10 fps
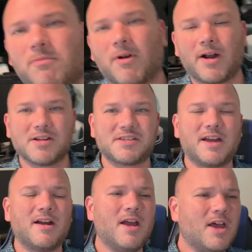right on
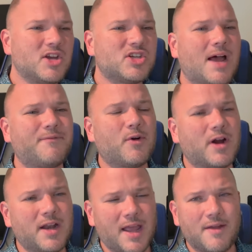there, shop for
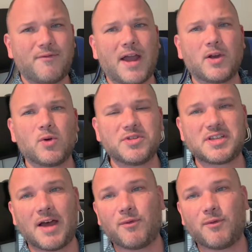it and find cool stuff.